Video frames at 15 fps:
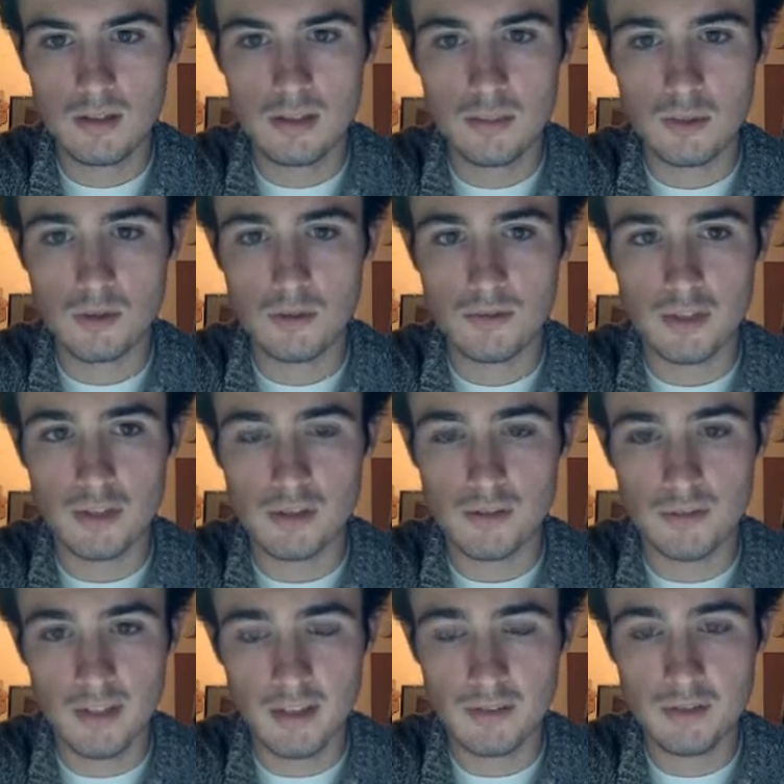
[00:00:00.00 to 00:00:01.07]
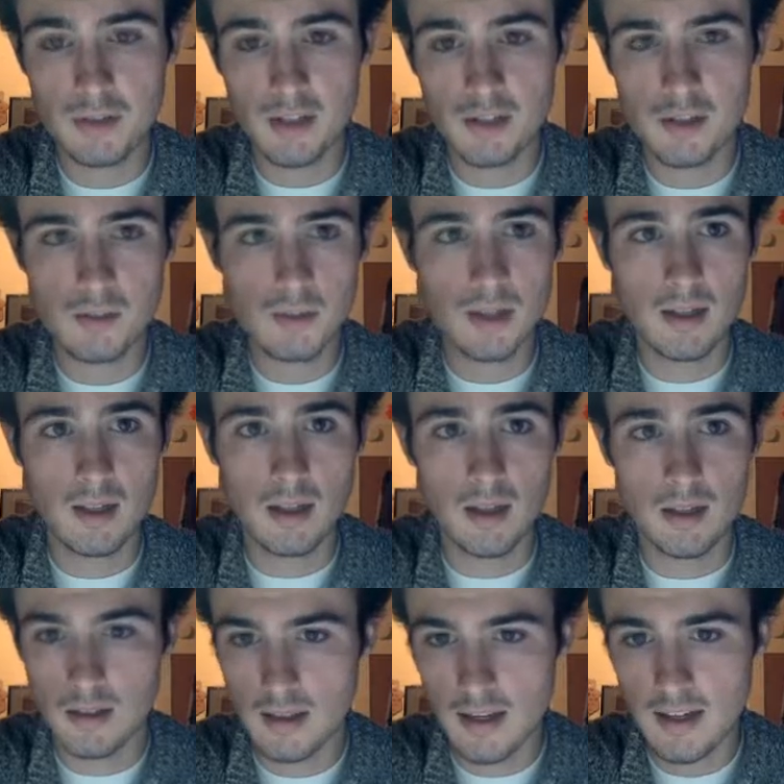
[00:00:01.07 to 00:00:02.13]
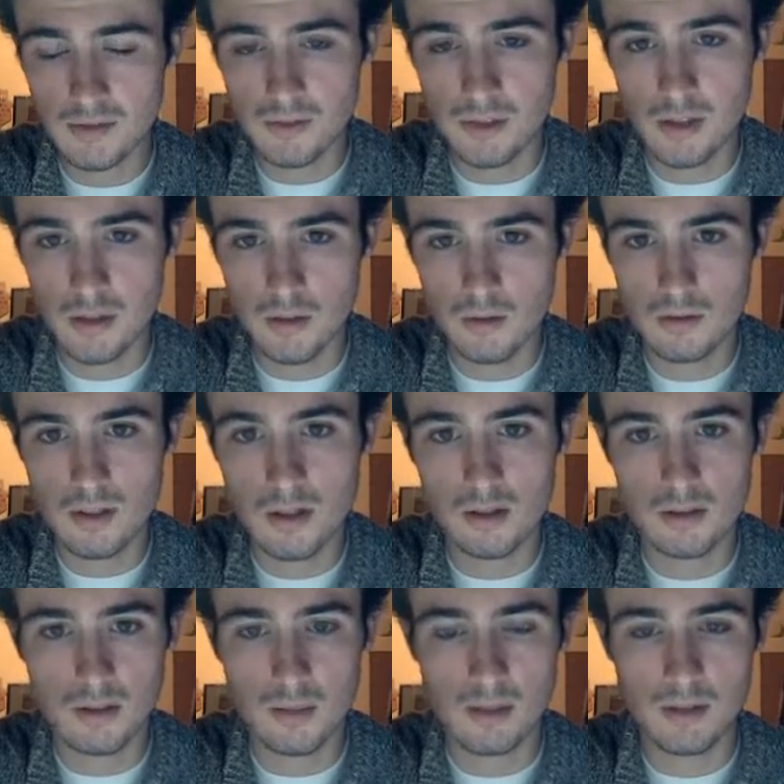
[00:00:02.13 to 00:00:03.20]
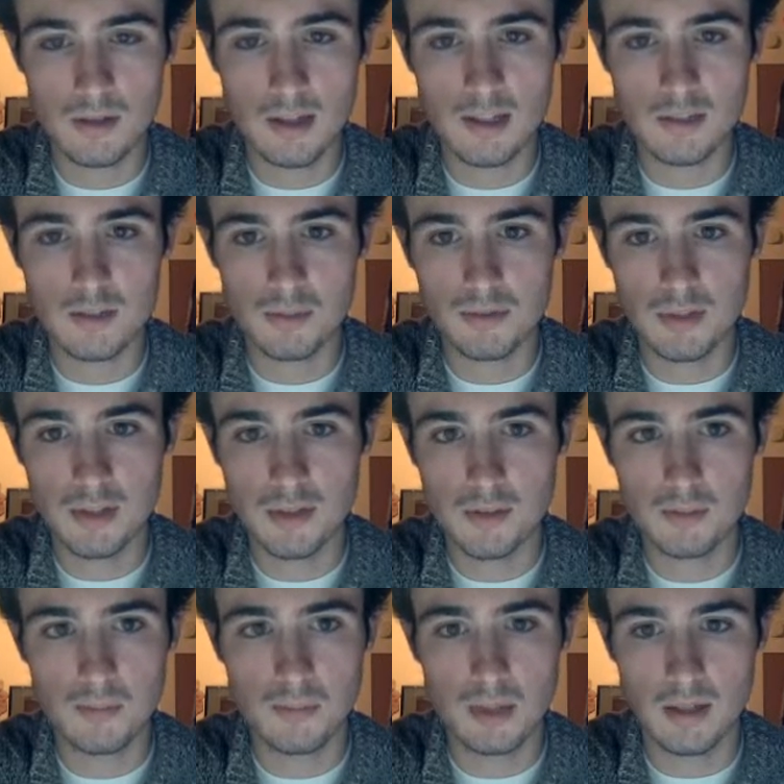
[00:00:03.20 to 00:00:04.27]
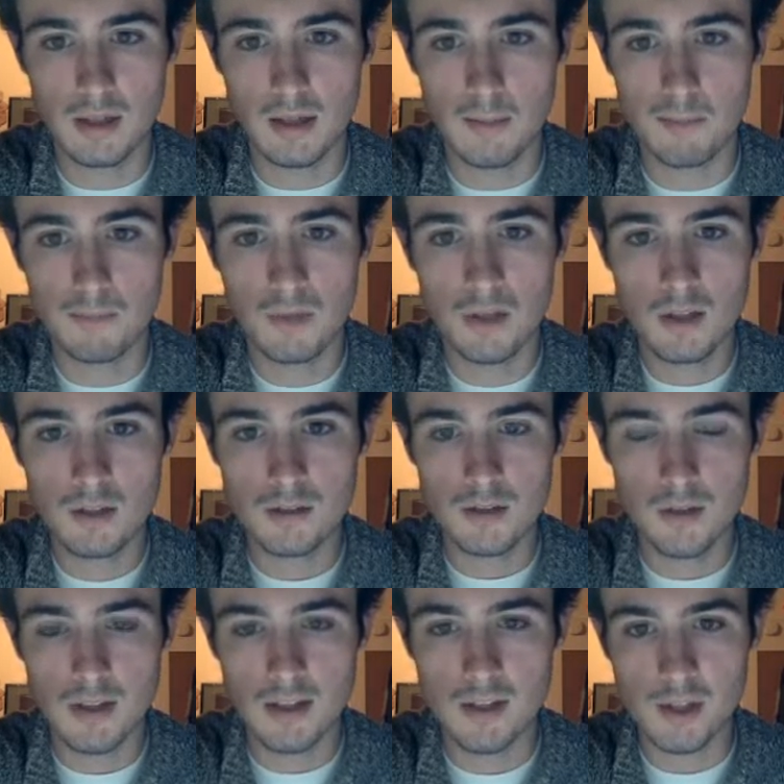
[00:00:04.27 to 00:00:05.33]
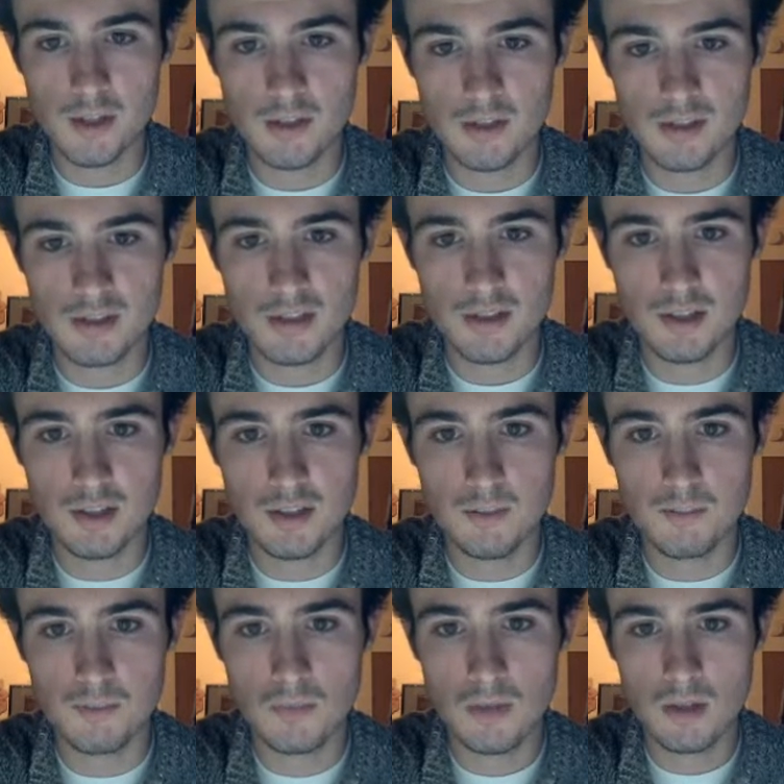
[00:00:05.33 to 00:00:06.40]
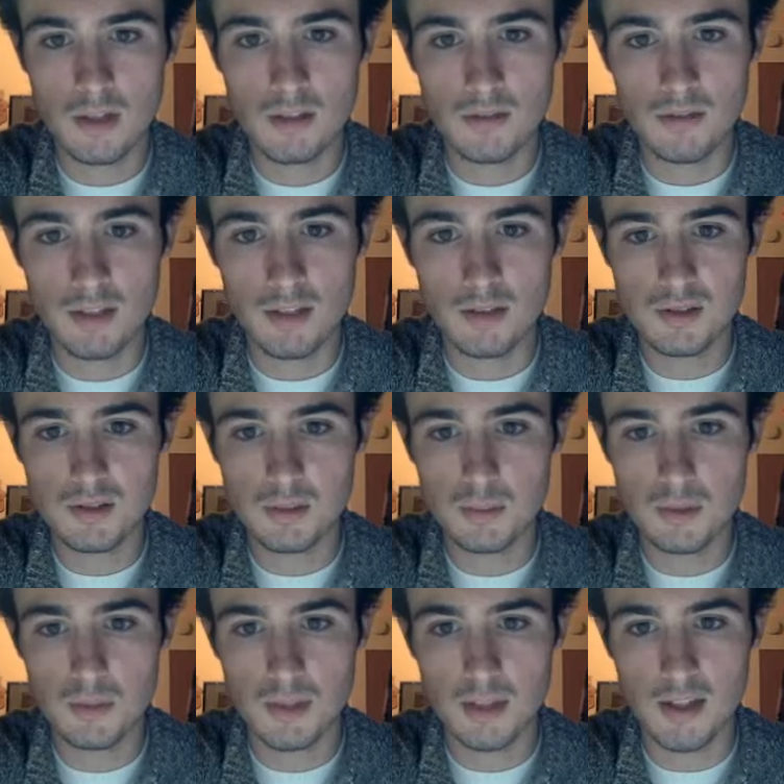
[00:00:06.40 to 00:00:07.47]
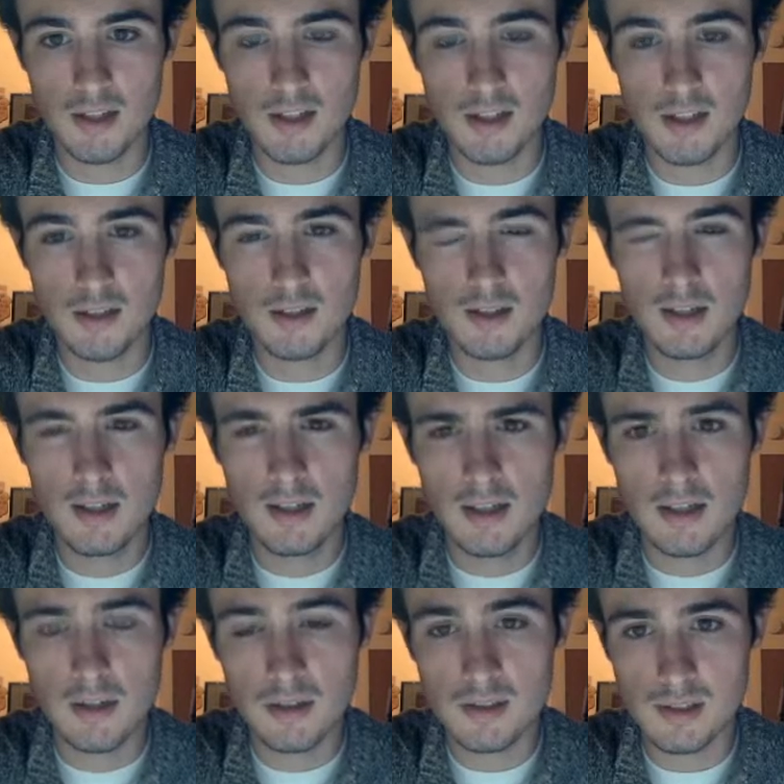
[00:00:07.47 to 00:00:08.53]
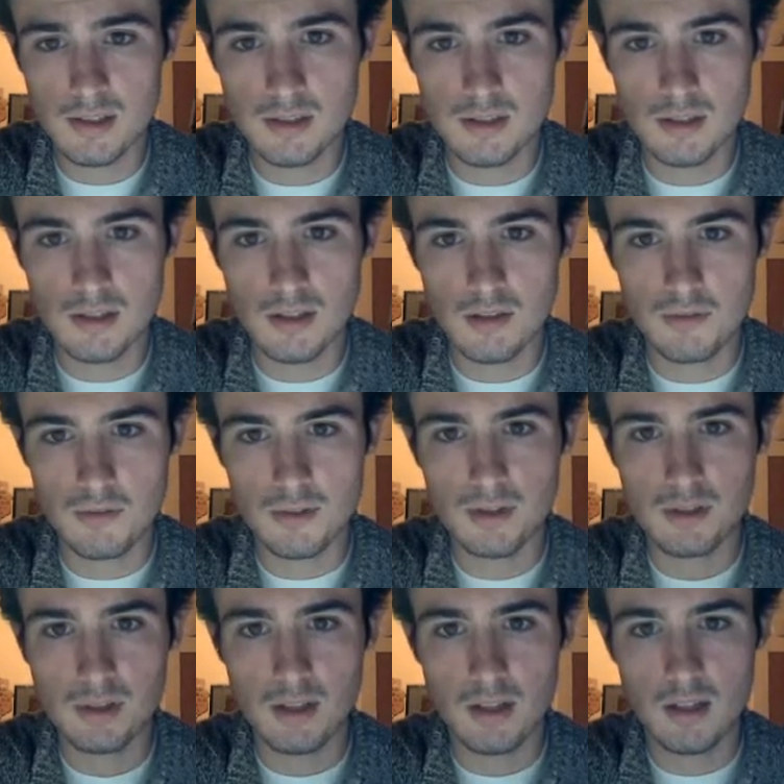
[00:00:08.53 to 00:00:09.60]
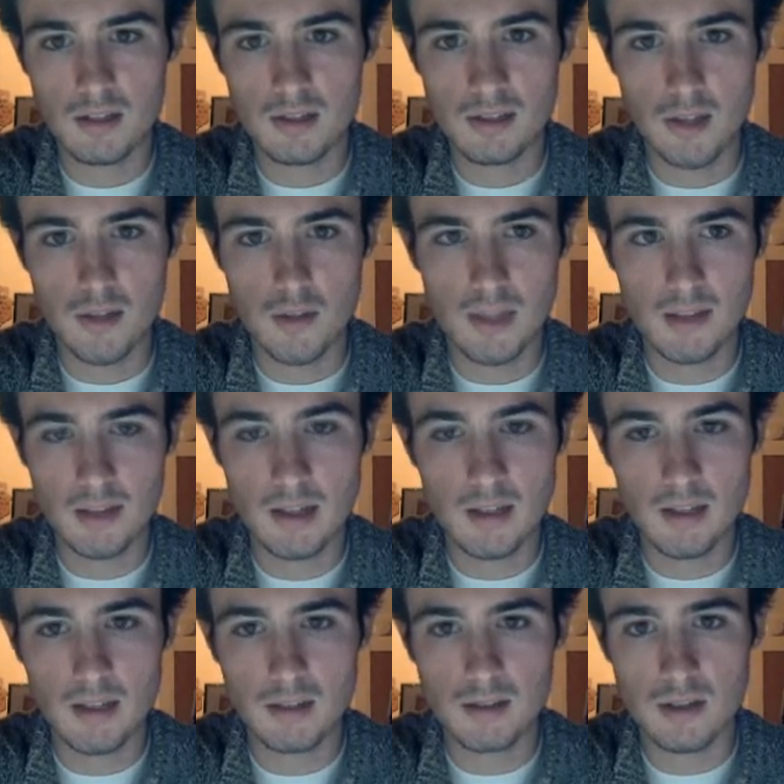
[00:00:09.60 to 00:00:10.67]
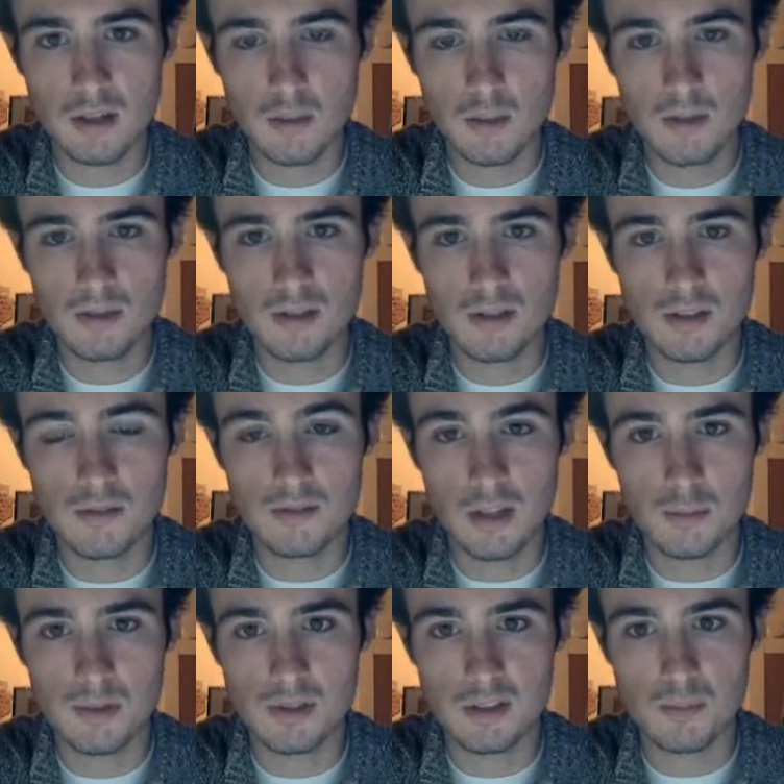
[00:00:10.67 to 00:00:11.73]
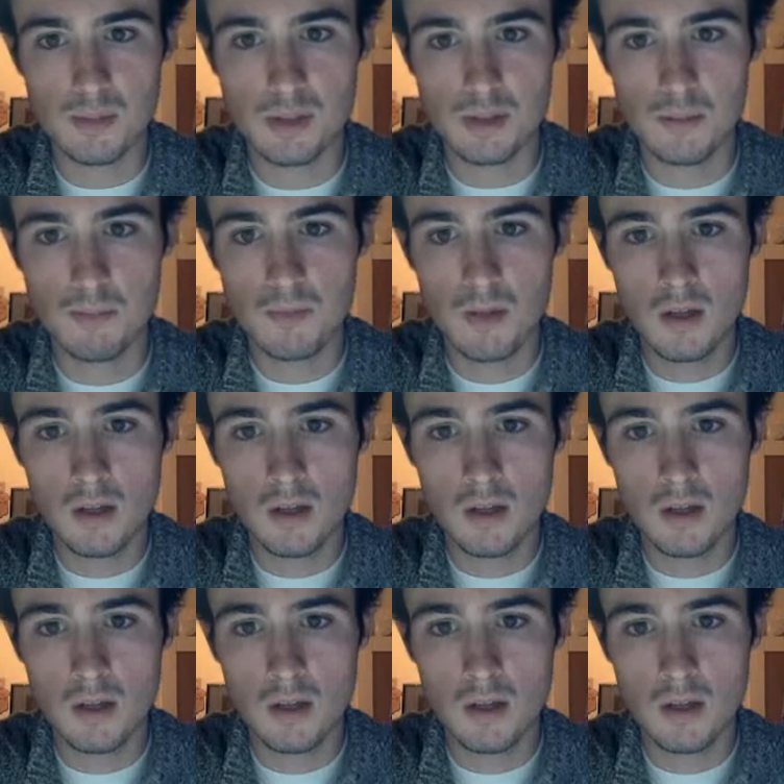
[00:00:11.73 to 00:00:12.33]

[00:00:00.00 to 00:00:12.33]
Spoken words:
typical French advanced variation. My last video talked all about the lines from the French, but so you know that I challenged the center here. He defends, bring my knight here. Now this is the first, this is another main line that I'd like to talk about, is he develops this bishop